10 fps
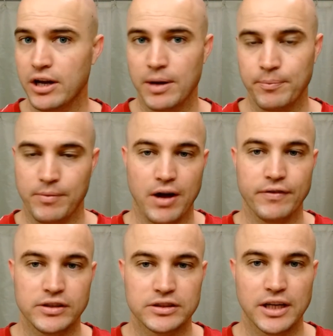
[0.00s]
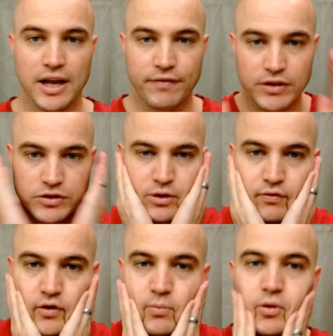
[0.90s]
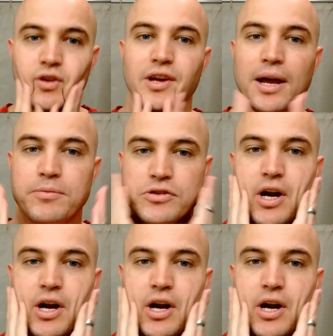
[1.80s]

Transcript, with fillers: I'm obviously going to have to use it a few more times.